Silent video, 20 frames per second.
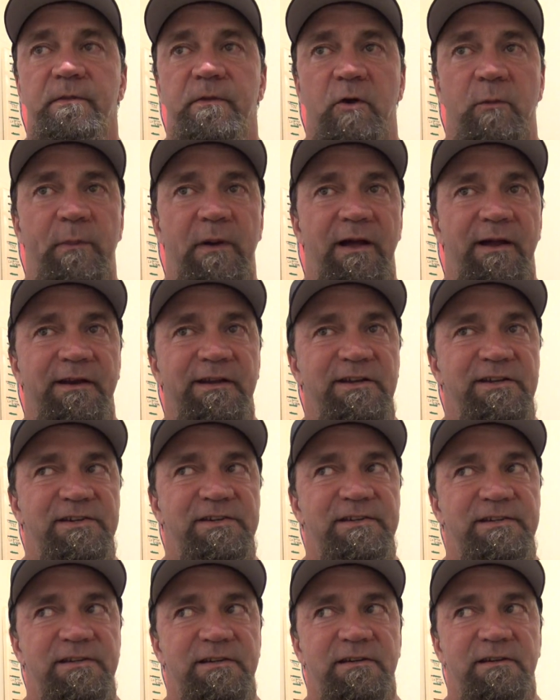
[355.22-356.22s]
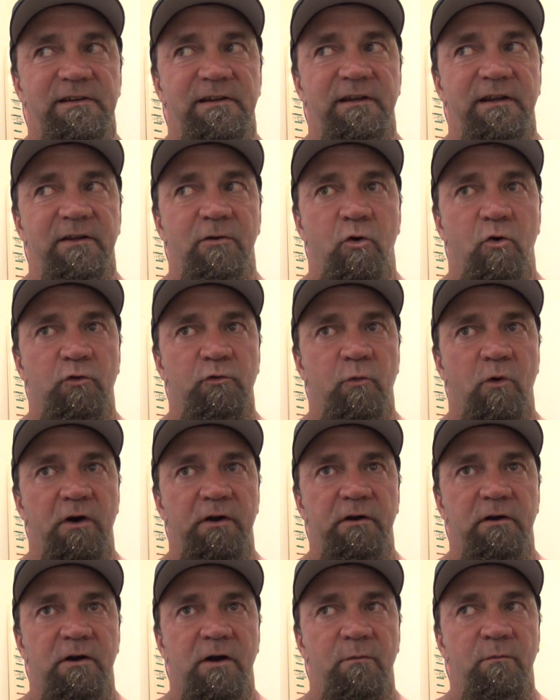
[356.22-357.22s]
their bodies, they hold
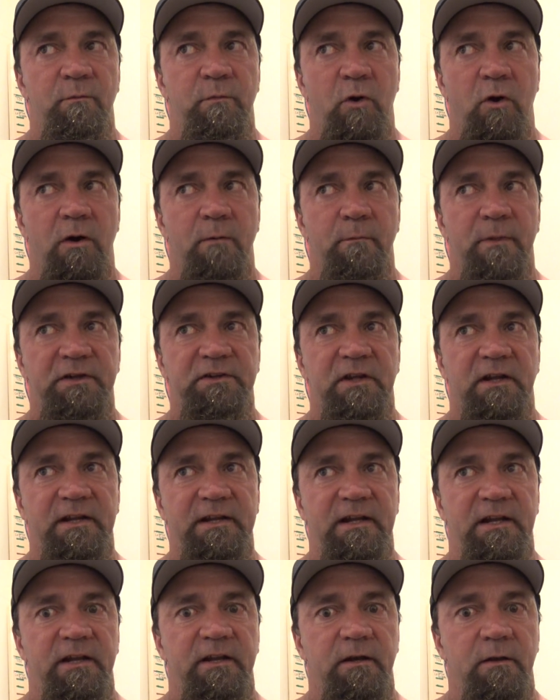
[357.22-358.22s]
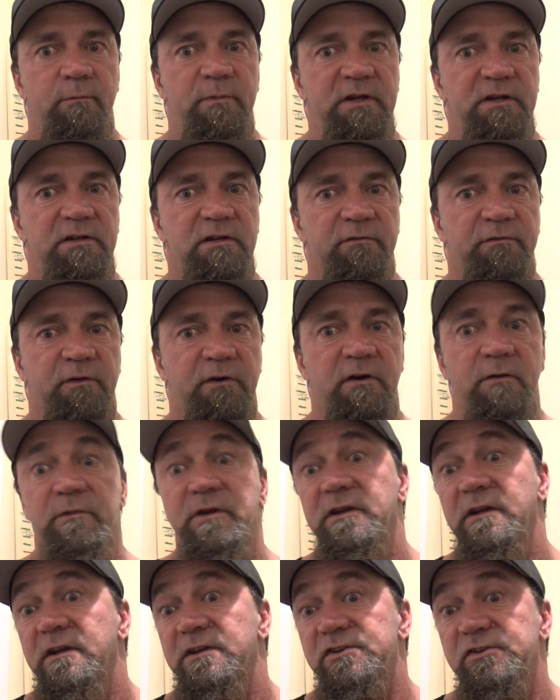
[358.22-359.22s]
water compartmentally a little bit different. I
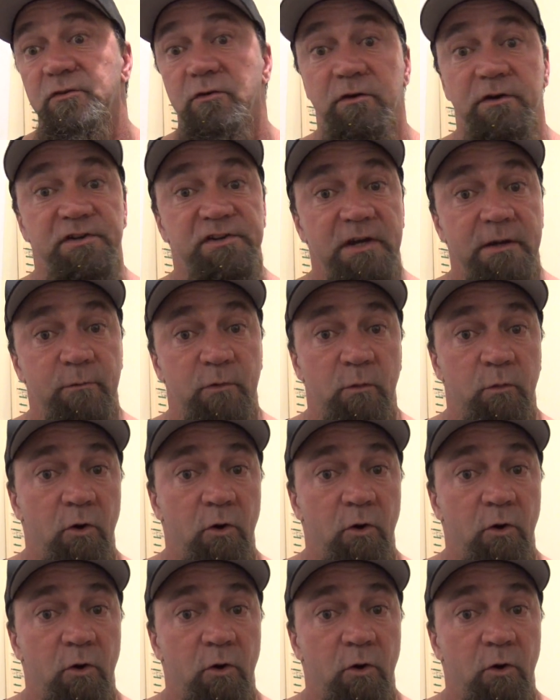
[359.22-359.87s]
mean, they store the same